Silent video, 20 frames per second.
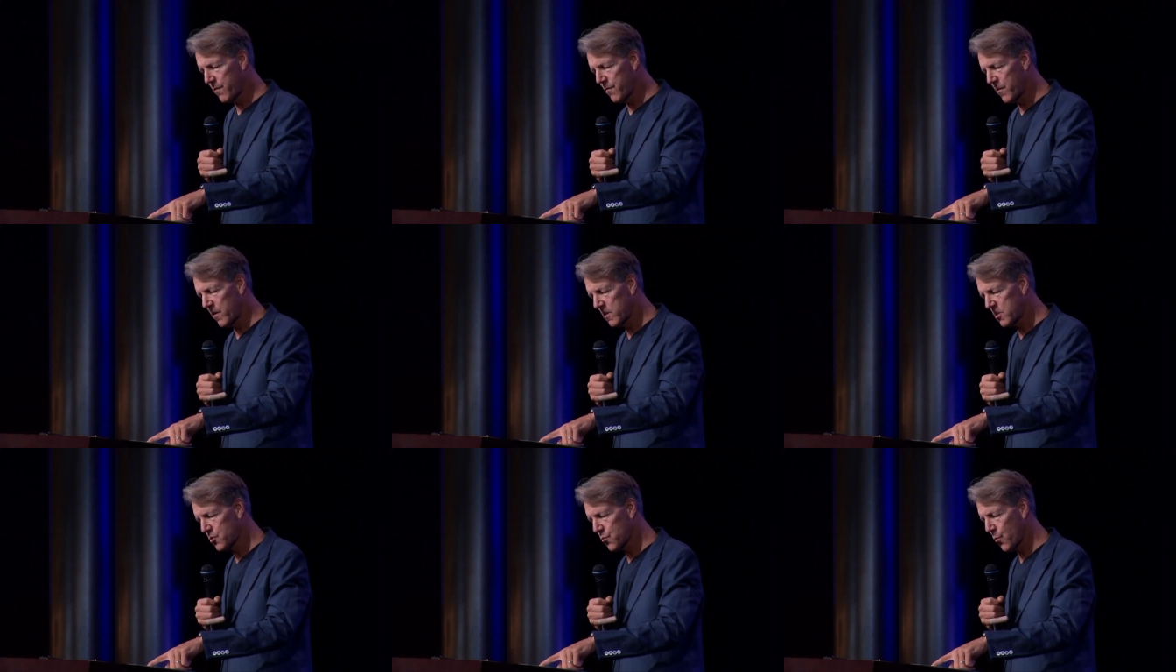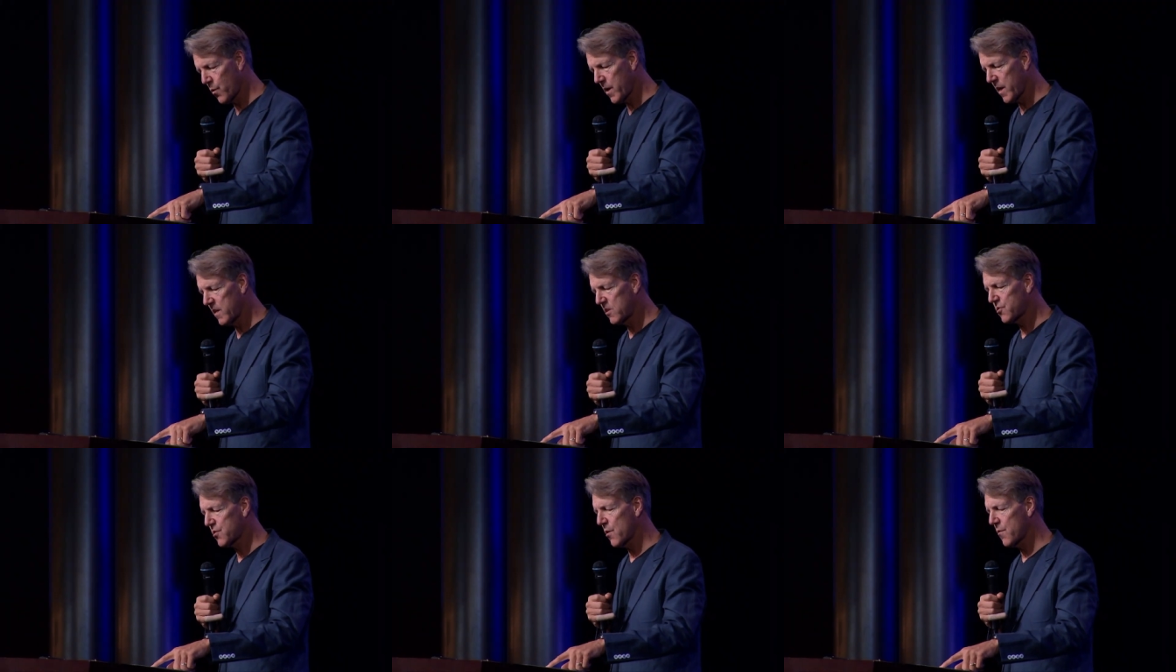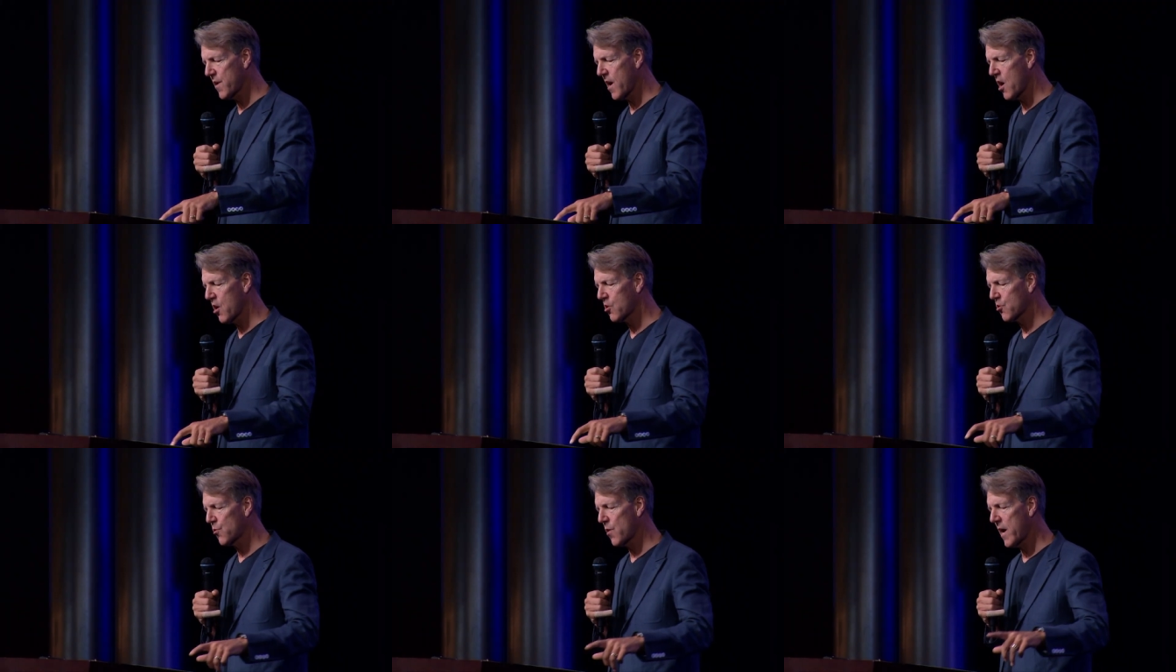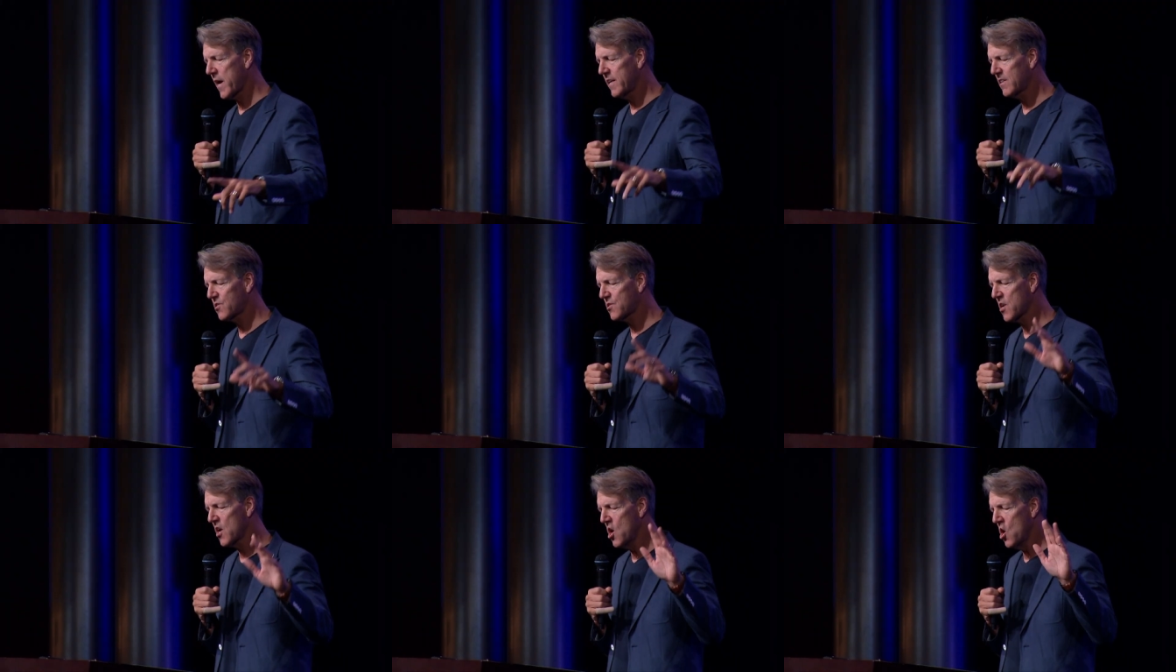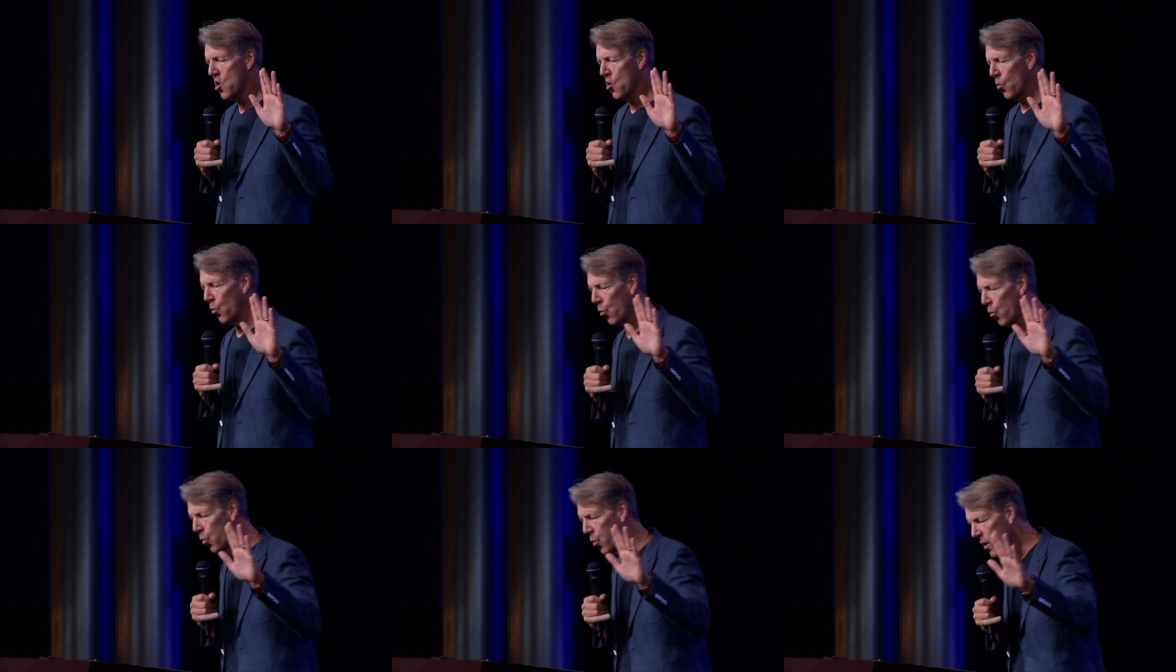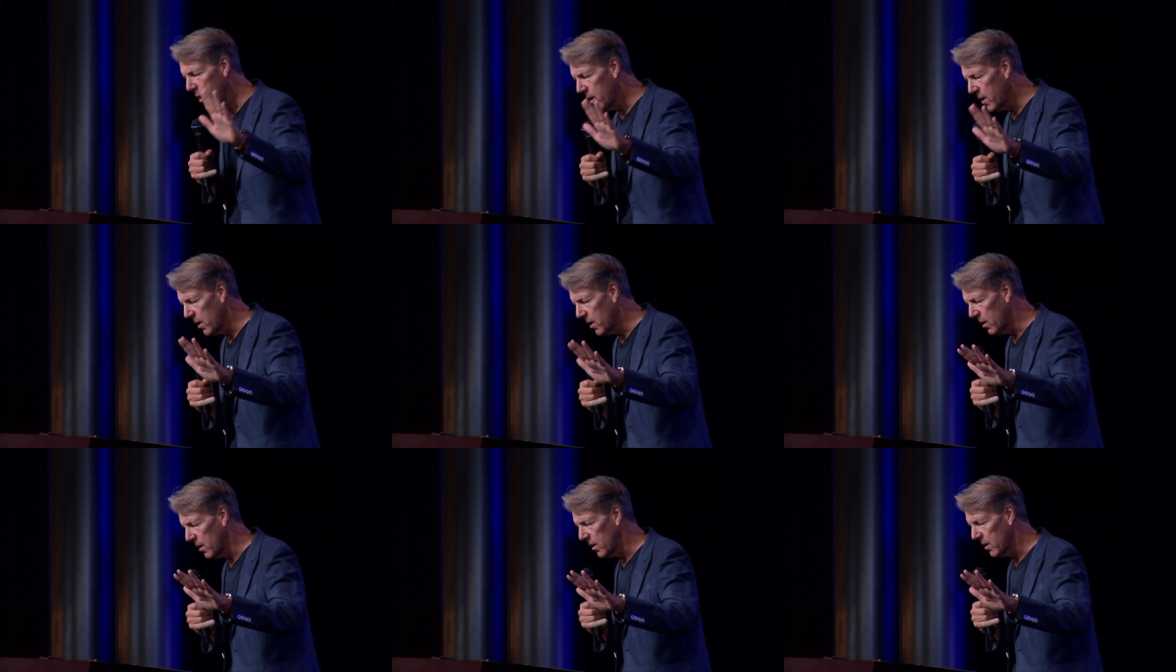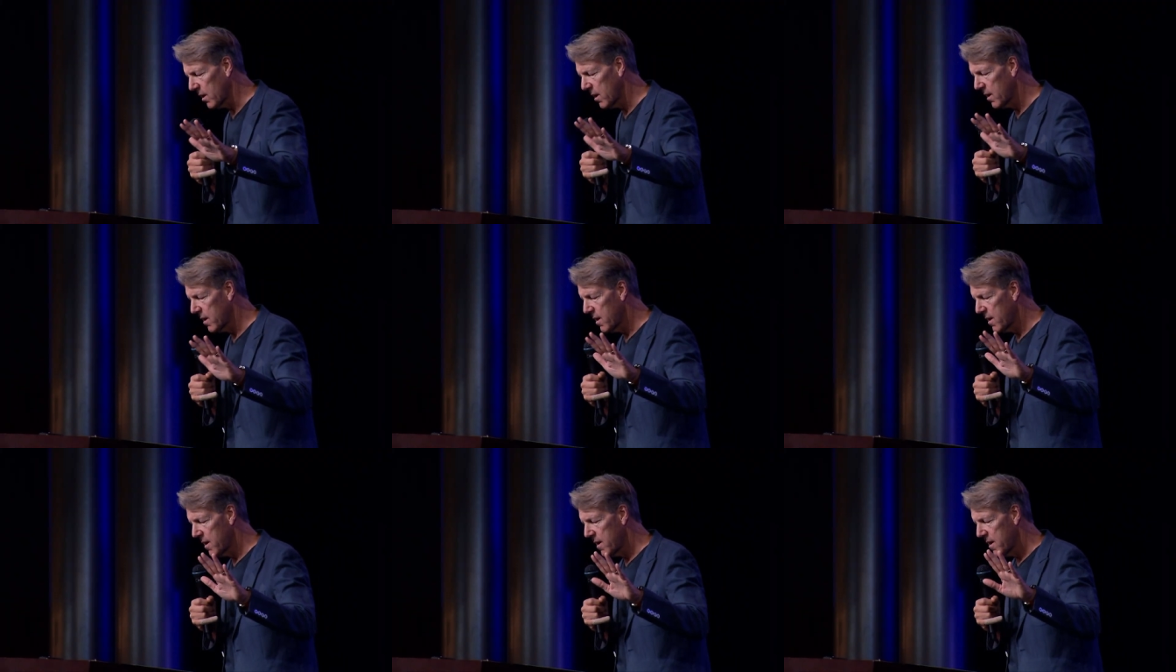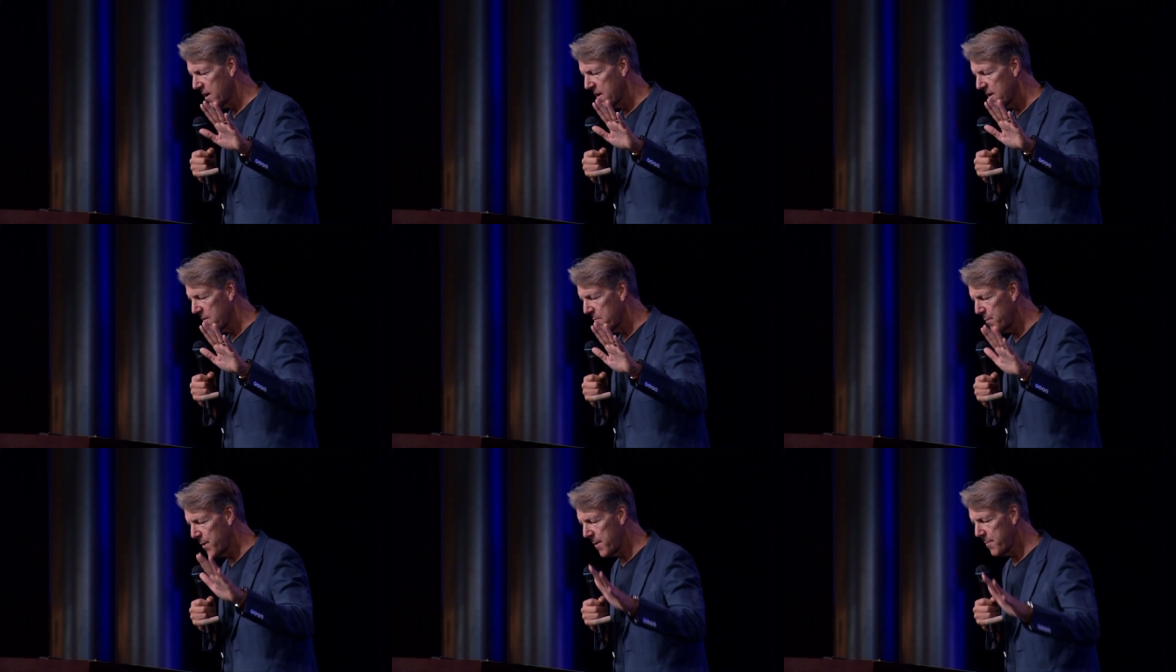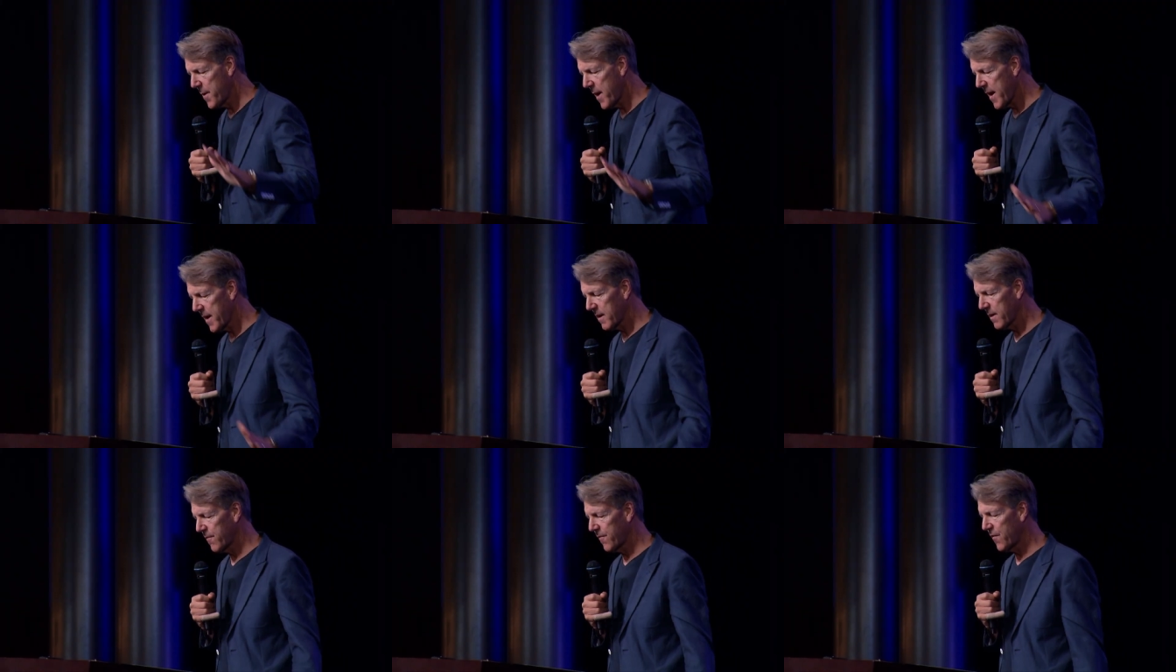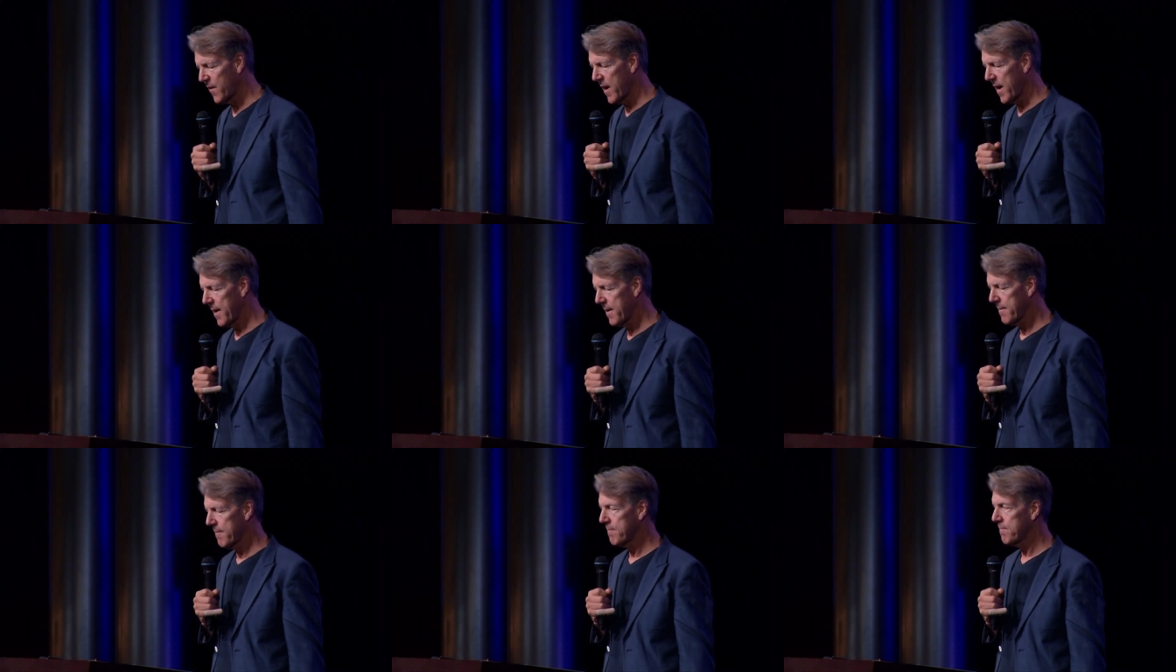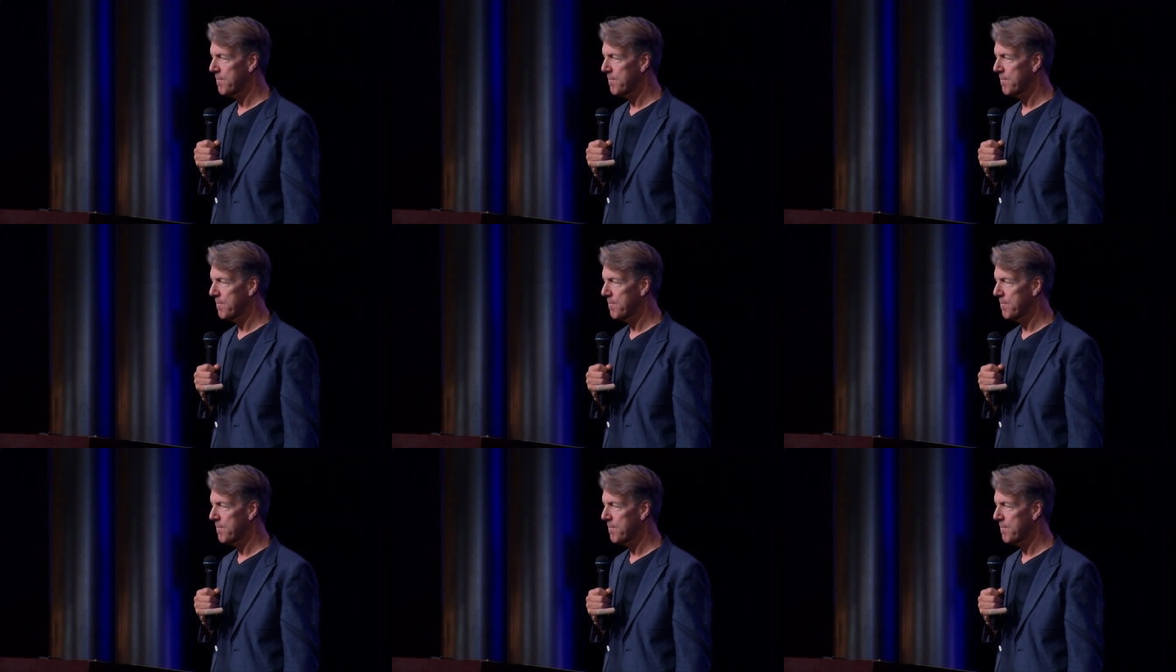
in verse 20, so now Christ will be magnified.